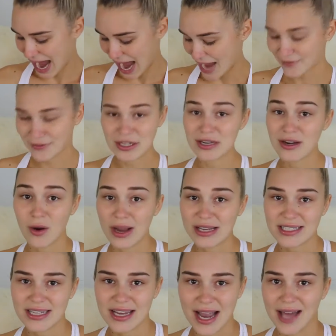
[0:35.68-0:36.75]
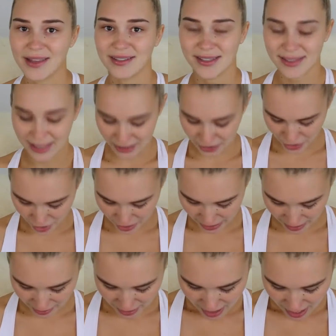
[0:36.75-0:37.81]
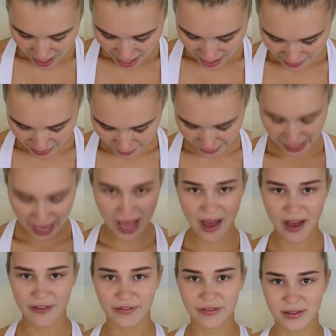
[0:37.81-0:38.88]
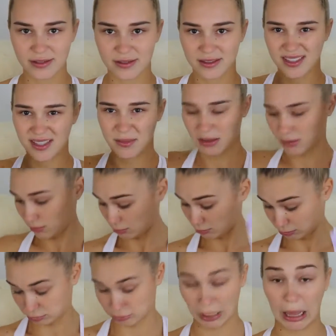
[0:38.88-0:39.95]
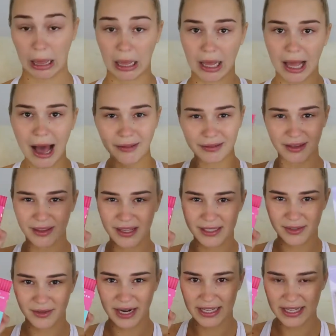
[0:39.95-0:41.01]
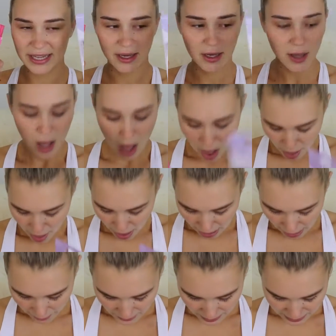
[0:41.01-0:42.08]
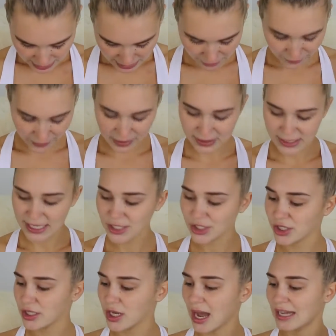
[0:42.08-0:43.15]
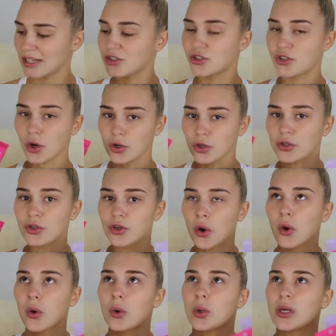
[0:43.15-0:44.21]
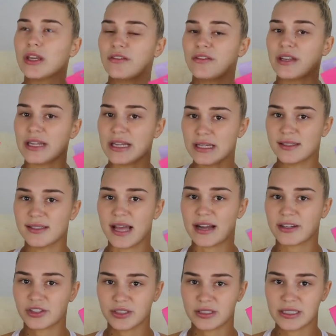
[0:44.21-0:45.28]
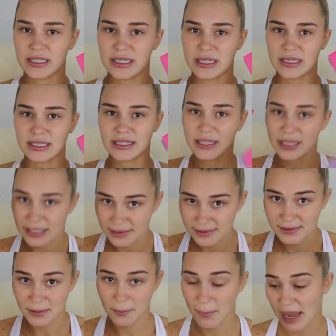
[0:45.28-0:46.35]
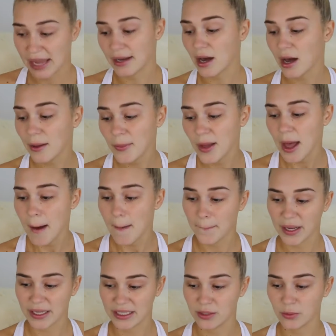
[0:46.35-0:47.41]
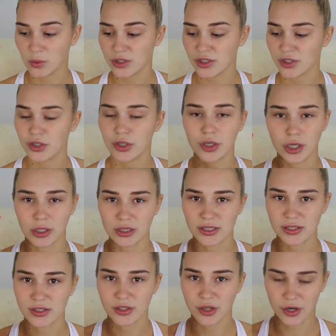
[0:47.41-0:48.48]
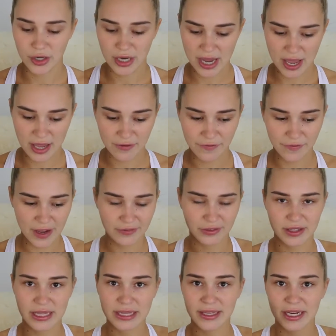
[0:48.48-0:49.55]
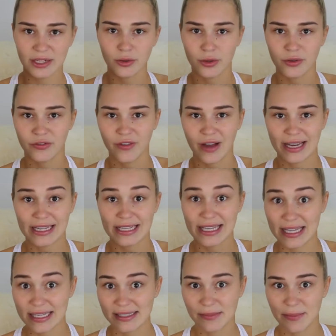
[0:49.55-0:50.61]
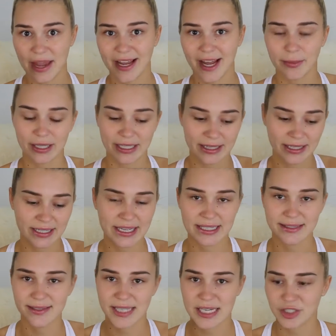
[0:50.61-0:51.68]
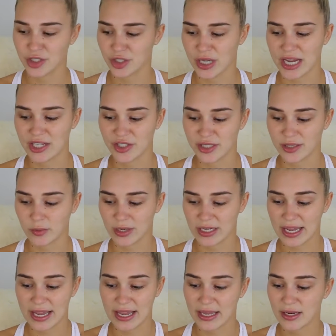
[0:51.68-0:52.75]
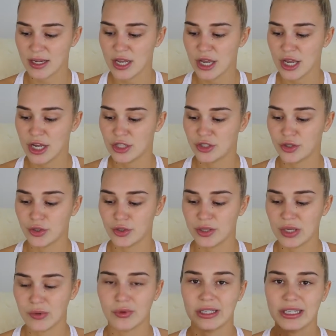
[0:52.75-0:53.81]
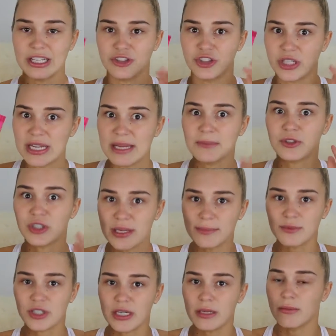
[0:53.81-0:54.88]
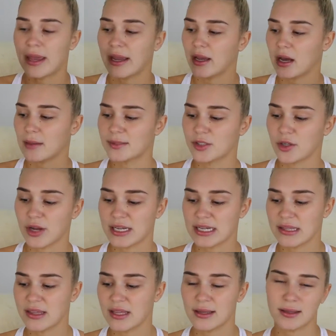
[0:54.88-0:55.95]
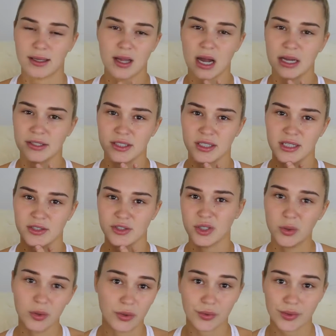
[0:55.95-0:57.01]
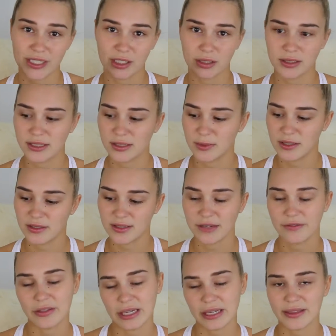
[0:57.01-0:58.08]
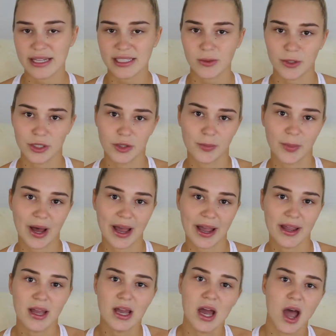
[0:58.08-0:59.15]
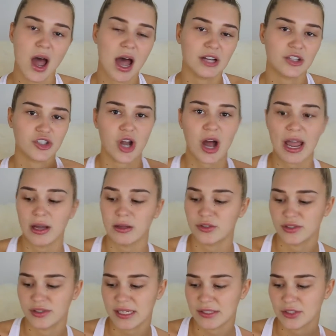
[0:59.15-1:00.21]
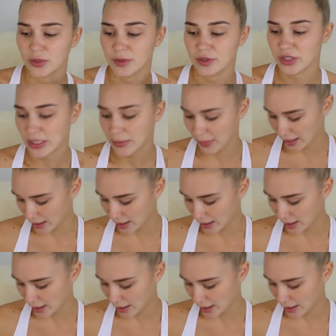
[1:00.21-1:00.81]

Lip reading: I have no idea how this is going to turn out. And then we have some other things right here. The foundation, I don't know if it is actually kids makeup, but it was $2. So for everything that I couldn't find at kids makeup, like in the kids section, I just went ahead to the really cheap makeup. So anything like under $2 or $3 because I feel like that's what you'd buy a child, just like super cheap